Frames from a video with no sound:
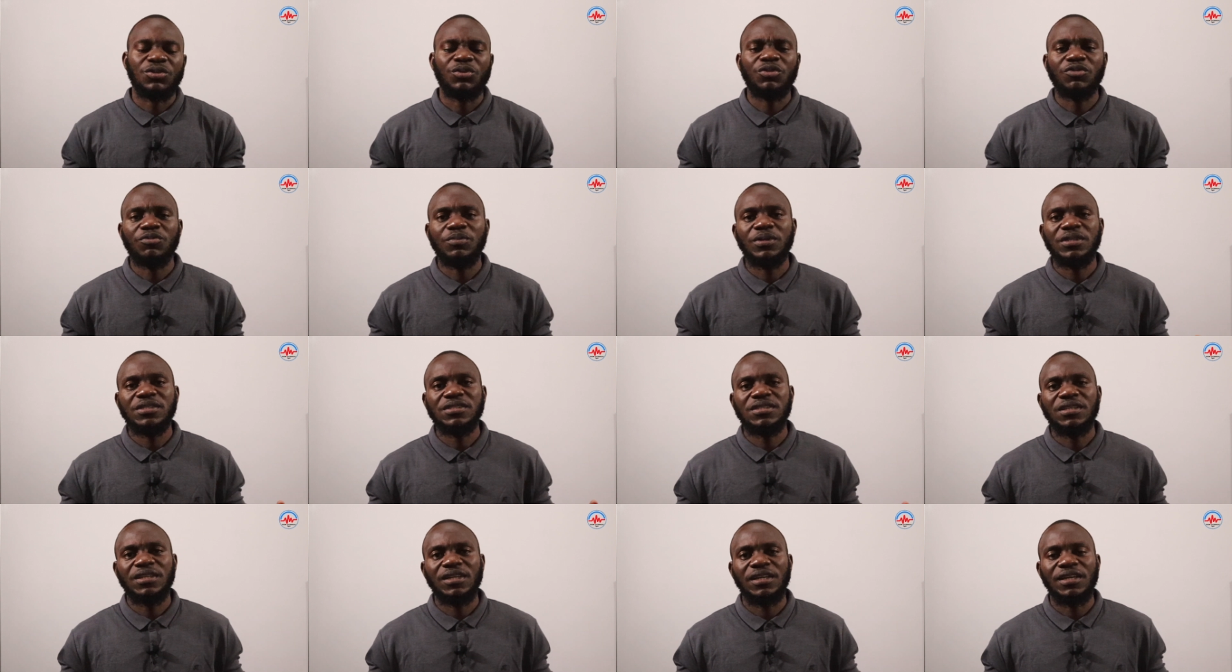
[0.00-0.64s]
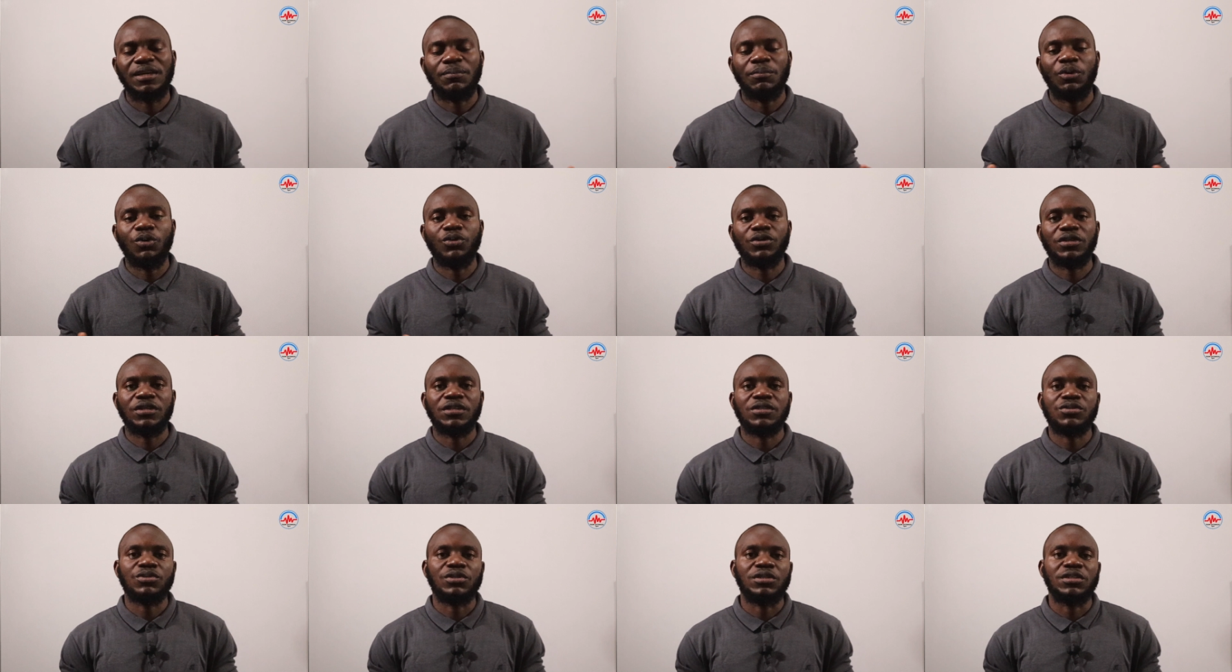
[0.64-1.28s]
So we've been singing about
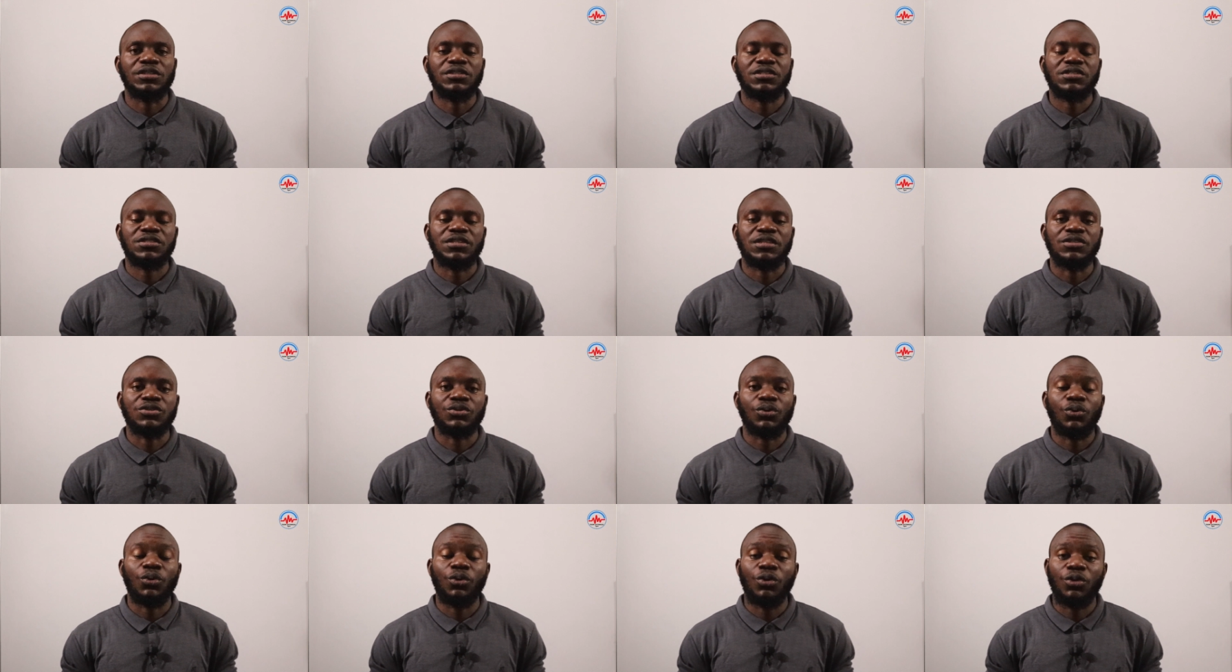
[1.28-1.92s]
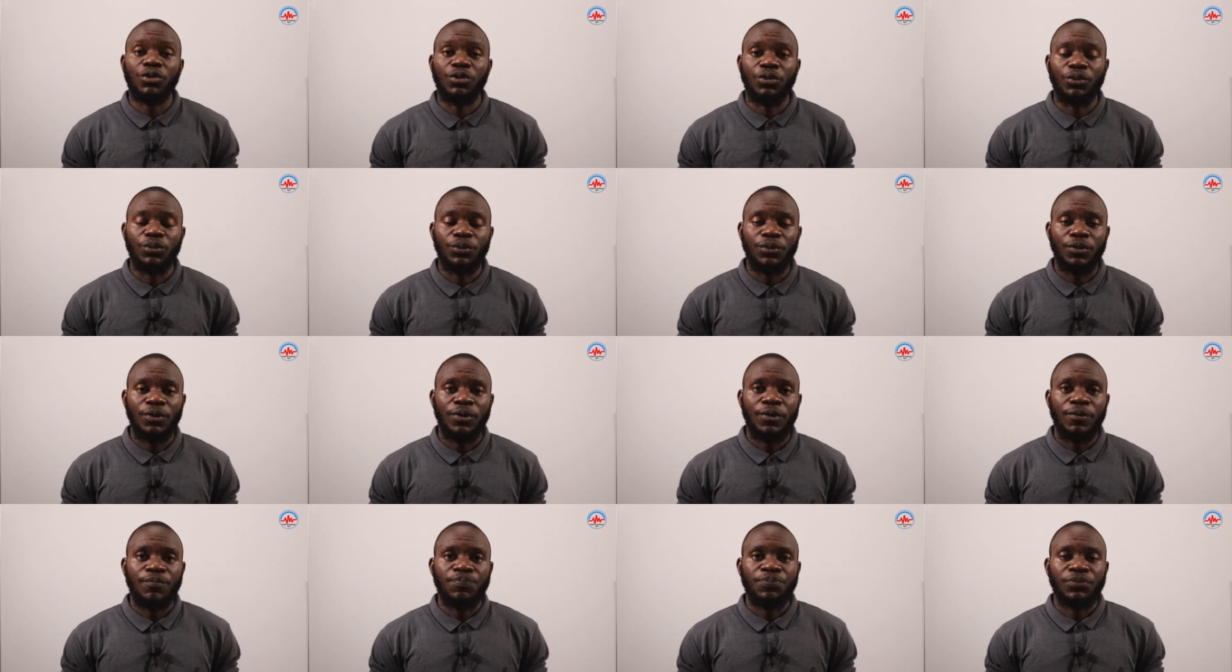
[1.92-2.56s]
insulin resistance all through,
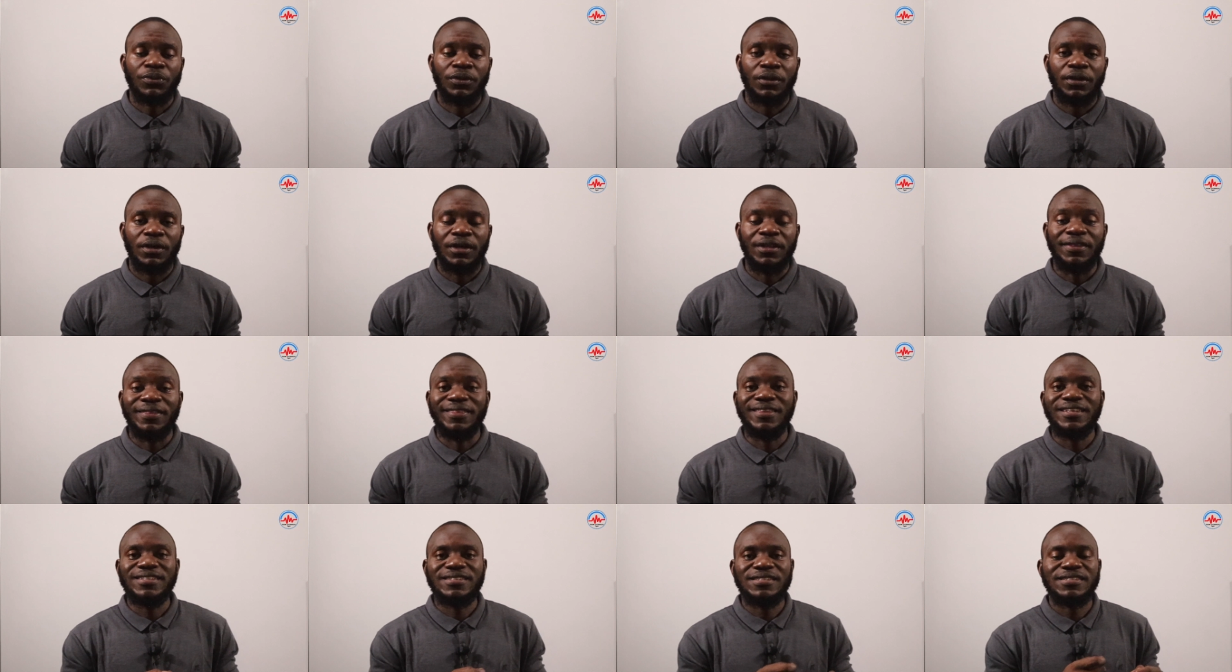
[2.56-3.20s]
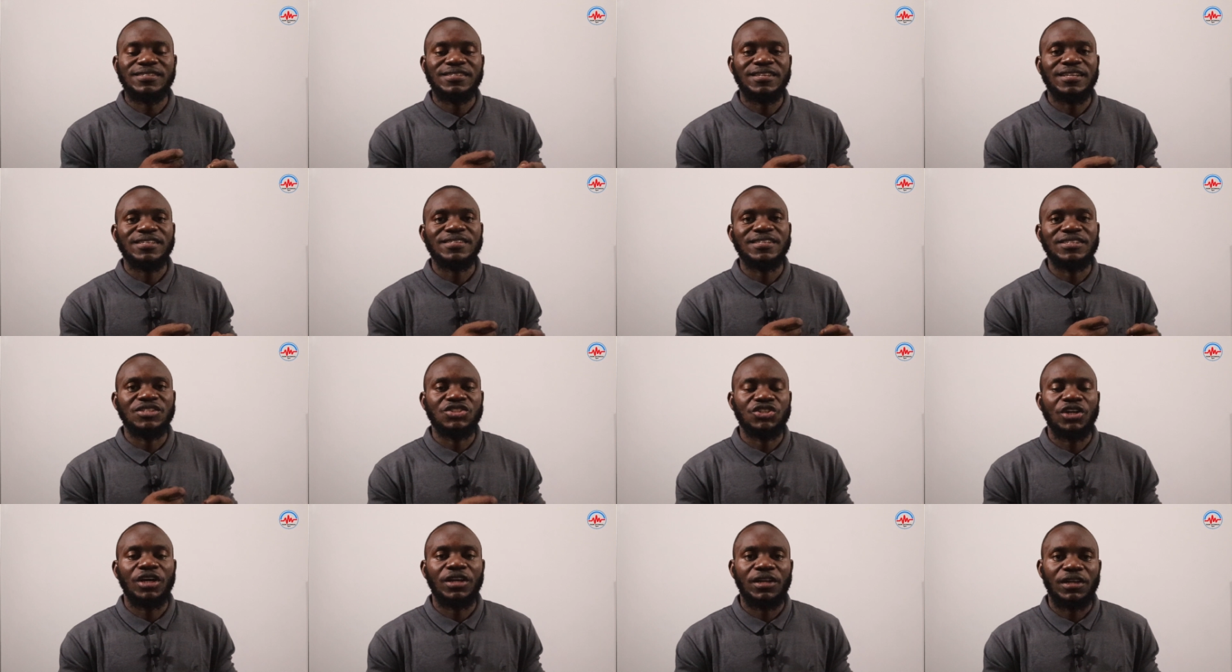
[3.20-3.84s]
and this is just the
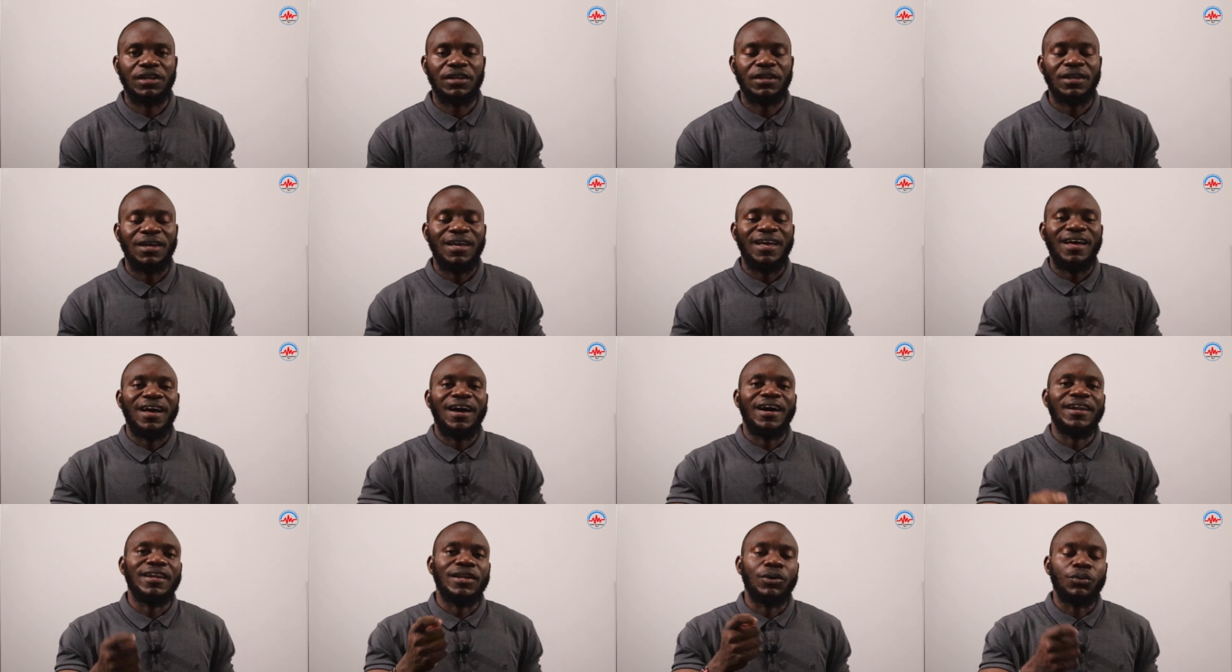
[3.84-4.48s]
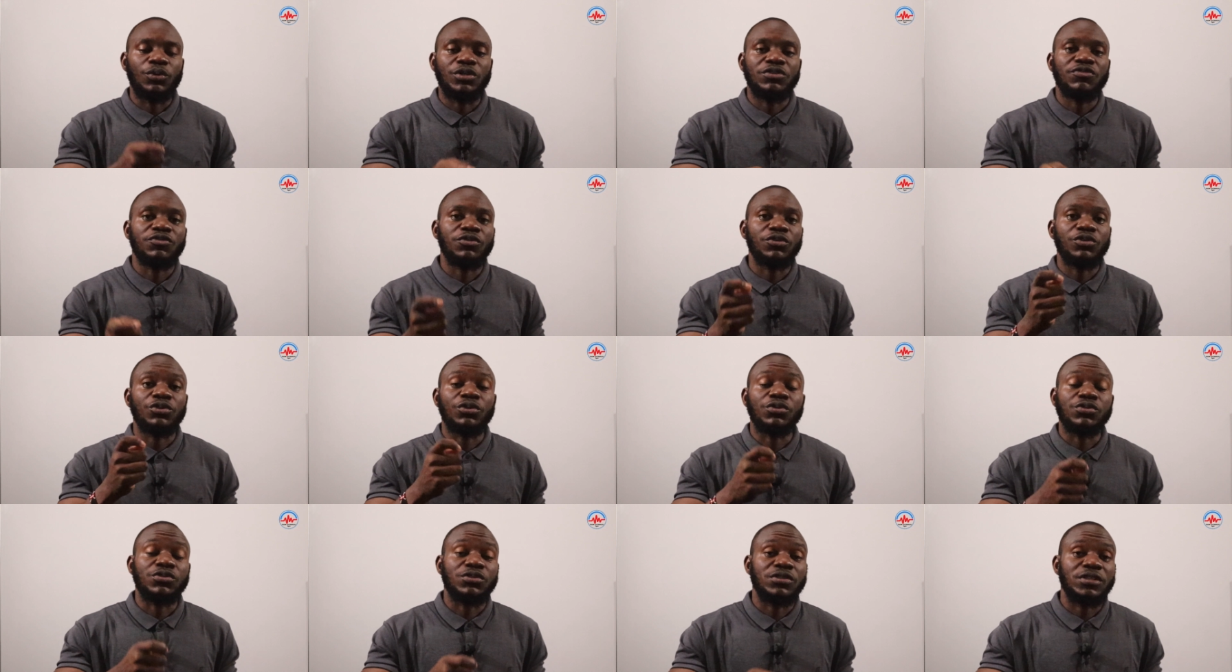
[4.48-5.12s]
channel under which
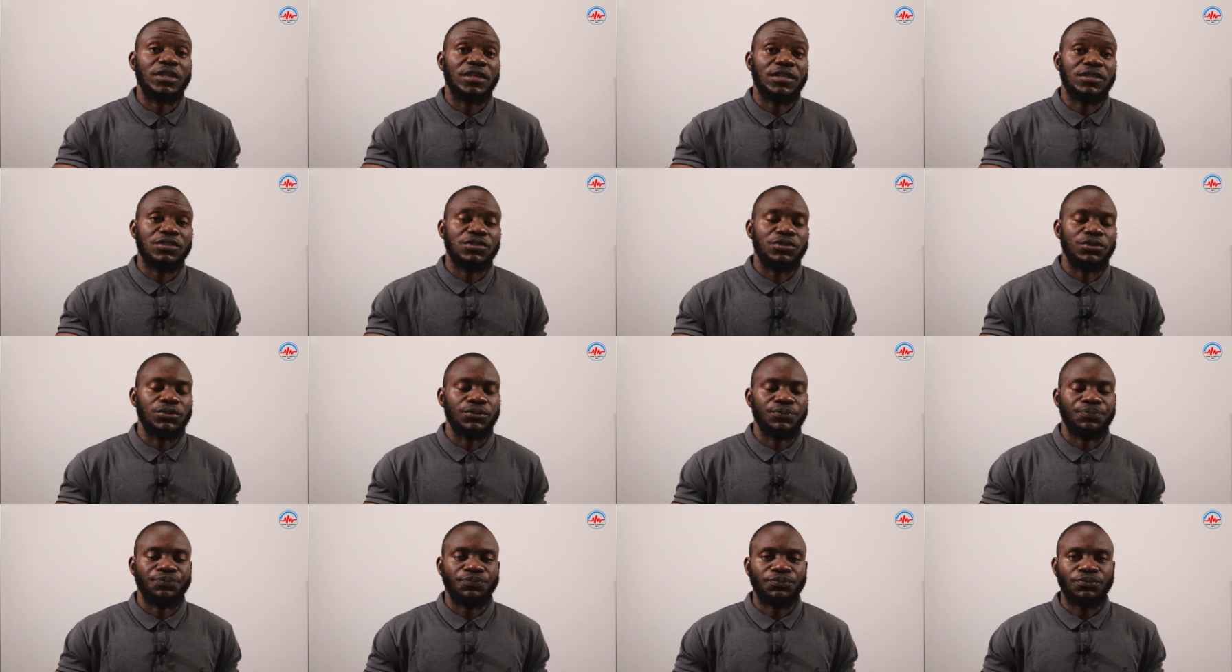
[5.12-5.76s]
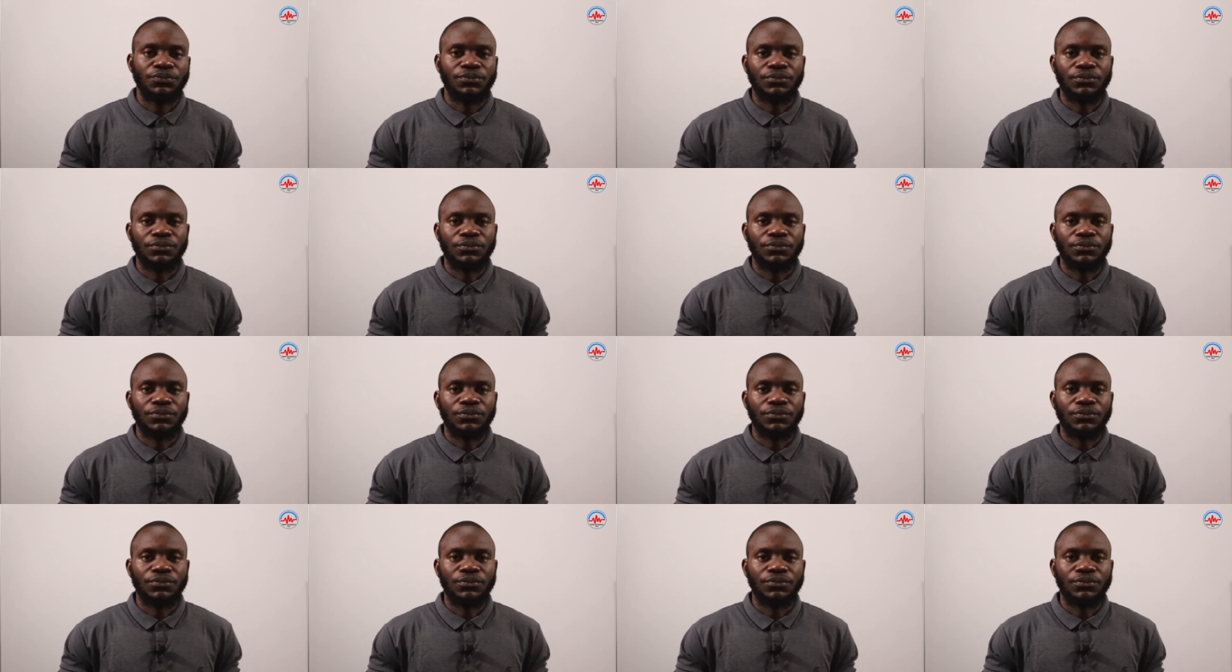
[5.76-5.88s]
fructose takes you.